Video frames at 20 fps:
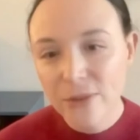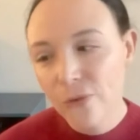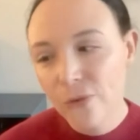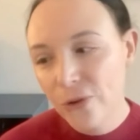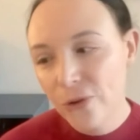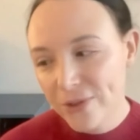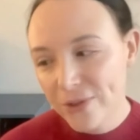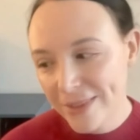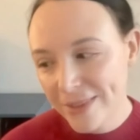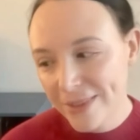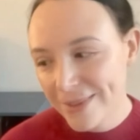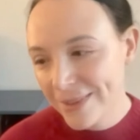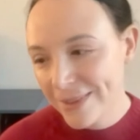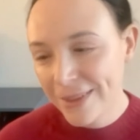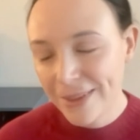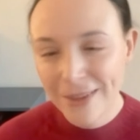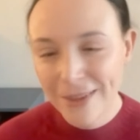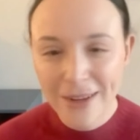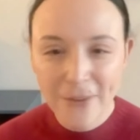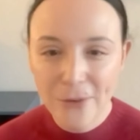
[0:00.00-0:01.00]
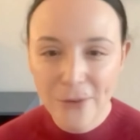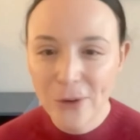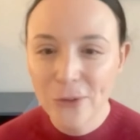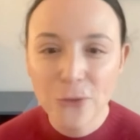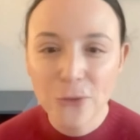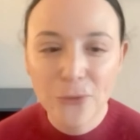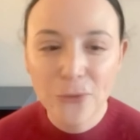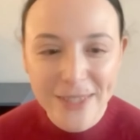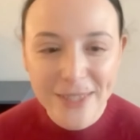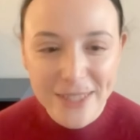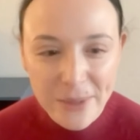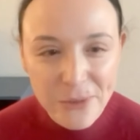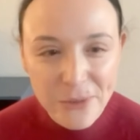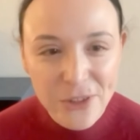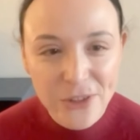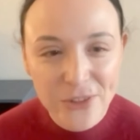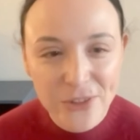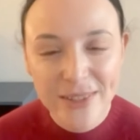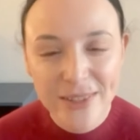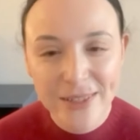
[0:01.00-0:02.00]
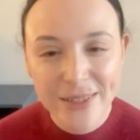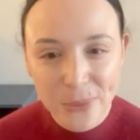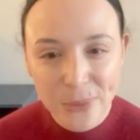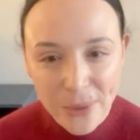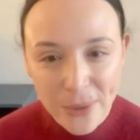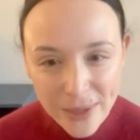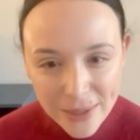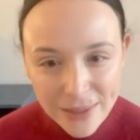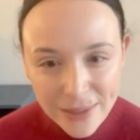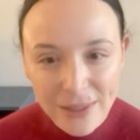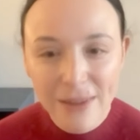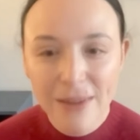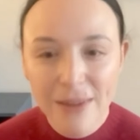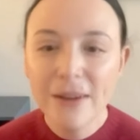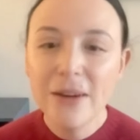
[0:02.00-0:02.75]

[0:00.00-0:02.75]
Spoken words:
Of course, it's have a lot of assumptions as well,